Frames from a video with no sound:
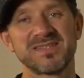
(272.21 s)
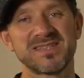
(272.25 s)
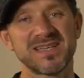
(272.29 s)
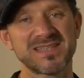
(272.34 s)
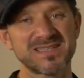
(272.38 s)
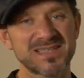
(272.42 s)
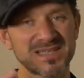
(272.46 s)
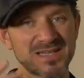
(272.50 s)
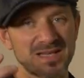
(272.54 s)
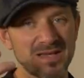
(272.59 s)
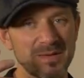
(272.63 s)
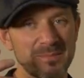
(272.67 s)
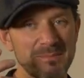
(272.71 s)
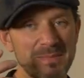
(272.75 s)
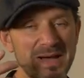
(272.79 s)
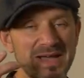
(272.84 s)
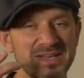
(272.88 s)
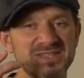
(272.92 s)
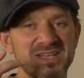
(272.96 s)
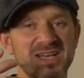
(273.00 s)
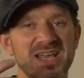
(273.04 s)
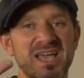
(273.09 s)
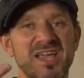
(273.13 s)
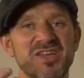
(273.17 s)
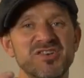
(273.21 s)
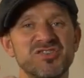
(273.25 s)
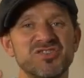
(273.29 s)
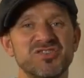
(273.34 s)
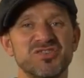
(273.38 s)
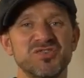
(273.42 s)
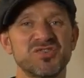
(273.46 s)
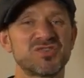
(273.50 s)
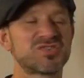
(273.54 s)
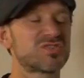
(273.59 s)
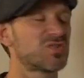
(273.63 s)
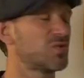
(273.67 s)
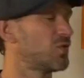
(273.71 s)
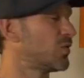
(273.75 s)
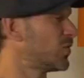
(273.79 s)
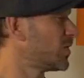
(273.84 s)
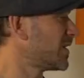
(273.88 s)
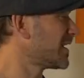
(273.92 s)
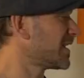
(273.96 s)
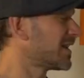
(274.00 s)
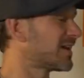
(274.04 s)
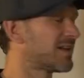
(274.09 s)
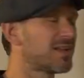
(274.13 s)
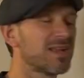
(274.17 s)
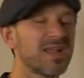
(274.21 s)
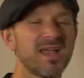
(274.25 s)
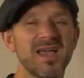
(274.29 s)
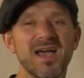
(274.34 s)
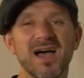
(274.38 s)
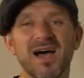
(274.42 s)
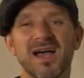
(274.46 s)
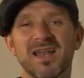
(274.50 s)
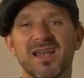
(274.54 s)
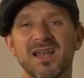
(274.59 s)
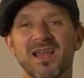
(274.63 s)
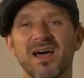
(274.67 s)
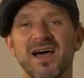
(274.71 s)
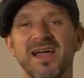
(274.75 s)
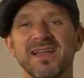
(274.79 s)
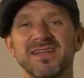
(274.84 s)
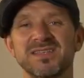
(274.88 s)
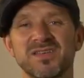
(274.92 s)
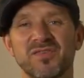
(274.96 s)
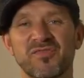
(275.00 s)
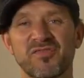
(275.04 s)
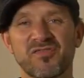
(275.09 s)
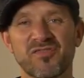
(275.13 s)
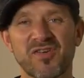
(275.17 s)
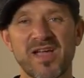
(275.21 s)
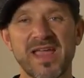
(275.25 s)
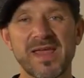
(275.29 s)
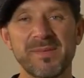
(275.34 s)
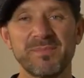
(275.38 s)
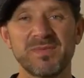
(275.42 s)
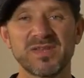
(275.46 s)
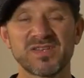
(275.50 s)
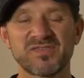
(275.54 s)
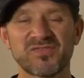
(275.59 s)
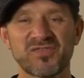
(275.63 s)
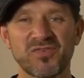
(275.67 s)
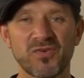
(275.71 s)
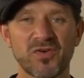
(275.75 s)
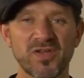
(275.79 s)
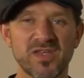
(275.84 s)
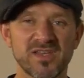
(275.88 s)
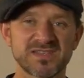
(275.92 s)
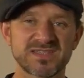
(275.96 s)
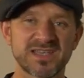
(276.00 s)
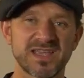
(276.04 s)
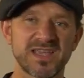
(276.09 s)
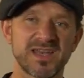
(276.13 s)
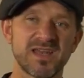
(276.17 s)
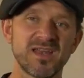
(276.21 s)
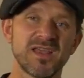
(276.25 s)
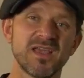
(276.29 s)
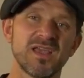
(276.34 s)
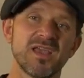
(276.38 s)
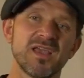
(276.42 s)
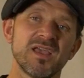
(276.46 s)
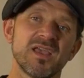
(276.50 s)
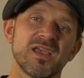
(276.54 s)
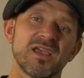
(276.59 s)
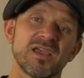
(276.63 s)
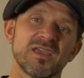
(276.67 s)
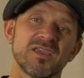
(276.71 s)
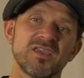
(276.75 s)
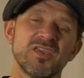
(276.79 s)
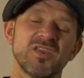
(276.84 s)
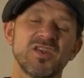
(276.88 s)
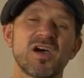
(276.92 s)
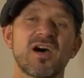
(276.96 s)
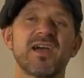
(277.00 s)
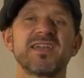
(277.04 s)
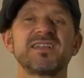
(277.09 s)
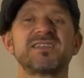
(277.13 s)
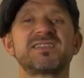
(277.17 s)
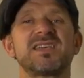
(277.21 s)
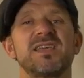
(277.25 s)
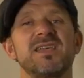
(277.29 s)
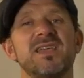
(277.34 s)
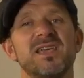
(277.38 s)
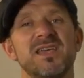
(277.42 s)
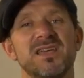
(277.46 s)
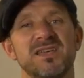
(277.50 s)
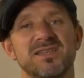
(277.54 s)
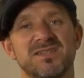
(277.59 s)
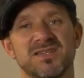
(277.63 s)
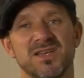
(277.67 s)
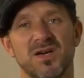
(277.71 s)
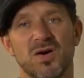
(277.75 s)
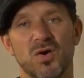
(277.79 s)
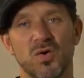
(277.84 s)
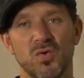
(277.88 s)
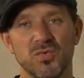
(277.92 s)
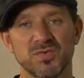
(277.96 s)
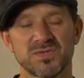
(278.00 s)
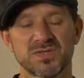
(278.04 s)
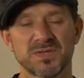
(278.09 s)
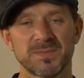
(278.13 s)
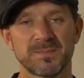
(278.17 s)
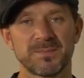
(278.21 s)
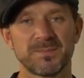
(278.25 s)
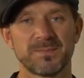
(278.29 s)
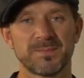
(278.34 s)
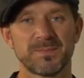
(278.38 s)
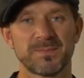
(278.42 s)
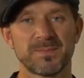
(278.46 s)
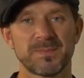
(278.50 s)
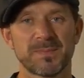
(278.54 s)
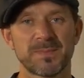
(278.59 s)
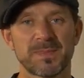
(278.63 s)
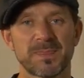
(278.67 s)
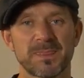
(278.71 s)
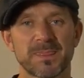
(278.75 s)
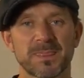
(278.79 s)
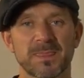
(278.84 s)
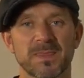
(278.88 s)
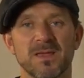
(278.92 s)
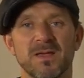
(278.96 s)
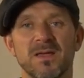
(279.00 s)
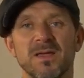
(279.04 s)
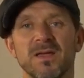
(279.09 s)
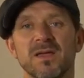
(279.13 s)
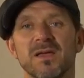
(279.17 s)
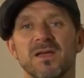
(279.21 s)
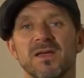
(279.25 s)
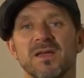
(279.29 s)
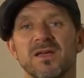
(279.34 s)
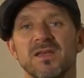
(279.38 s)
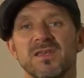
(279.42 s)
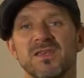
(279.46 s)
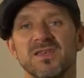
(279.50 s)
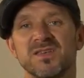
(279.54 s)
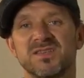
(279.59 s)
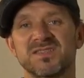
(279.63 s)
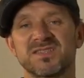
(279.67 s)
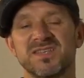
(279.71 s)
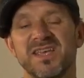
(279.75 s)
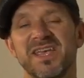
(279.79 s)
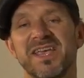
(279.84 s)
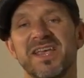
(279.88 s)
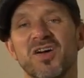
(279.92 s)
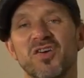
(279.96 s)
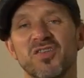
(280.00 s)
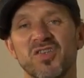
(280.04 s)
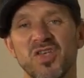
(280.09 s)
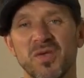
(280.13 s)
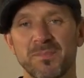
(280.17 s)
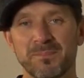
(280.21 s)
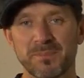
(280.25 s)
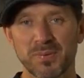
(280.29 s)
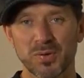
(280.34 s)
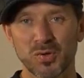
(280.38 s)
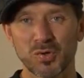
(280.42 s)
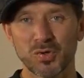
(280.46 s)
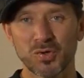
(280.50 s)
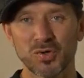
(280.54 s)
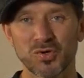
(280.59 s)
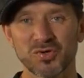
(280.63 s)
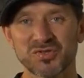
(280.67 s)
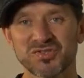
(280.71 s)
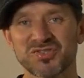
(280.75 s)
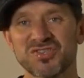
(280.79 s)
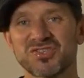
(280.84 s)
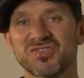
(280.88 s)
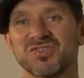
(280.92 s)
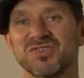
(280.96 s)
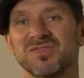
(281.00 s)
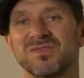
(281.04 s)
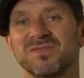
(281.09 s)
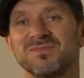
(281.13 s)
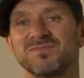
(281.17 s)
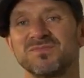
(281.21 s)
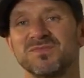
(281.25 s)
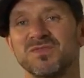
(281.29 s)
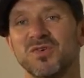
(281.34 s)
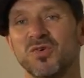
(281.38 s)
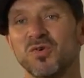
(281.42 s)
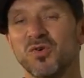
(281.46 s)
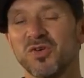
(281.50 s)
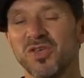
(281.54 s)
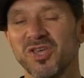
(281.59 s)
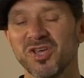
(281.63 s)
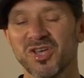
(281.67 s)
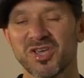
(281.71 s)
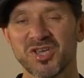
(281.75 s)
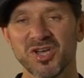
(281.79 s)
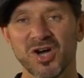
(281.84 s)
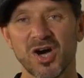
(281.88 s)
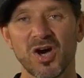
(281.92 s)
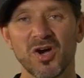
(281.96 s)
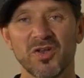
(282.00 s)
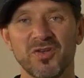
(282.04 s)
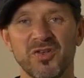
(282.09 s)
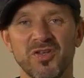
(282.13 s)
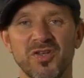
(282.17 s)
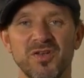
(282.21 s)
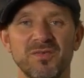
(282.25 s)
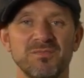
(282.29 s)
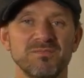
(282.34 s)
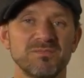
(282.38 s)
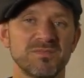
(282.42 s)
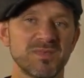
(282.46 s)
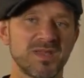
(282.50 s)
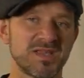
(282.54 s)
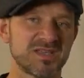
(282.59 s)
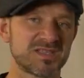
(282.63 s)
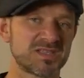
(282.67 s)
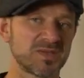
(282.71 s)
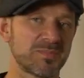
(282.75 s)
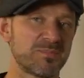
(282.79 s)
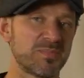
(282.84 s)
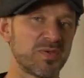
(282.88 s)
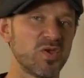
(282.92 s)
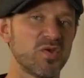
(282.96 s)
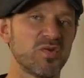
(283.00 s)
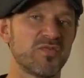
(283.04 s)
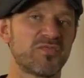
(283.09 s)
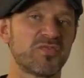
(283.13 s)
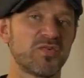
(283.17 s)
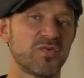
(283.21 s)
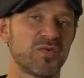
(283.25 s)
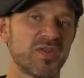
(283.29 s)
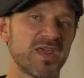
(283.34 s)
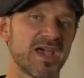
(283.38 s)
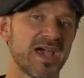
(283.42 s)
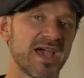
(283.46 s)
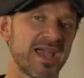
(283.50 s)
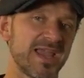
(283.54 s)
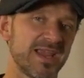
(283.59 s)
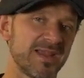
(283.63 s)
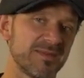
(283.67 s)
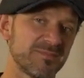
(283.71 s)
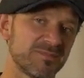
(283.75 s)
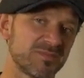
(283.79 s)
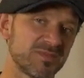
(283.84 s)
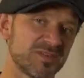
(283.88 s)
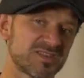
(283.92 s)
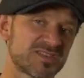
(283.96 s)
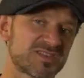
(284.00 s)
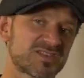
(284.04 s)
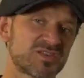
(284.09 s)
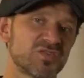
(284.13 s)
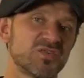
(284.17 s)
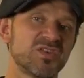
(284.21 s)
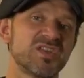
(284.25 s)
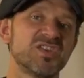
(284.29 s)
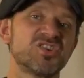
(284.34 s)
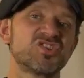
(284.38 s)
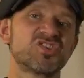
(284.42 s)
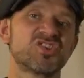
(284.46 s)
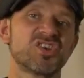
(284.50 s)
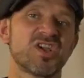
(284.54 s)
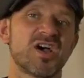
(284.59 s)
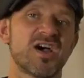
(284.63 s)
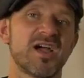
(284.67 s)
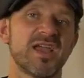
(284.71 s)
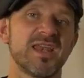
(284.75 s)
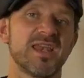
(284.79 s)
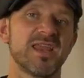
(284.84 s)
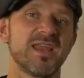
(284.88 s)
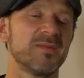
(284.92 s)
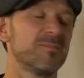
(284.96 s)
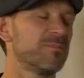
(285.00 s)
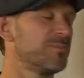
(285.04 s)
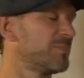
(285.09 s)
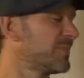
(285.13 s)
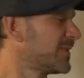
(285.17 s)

This is an imagination tool, and I'd like to frame this for you as in, you're 90 years old, you're sitting on your porch or your garden, it's a beautiful day, the sun is shining,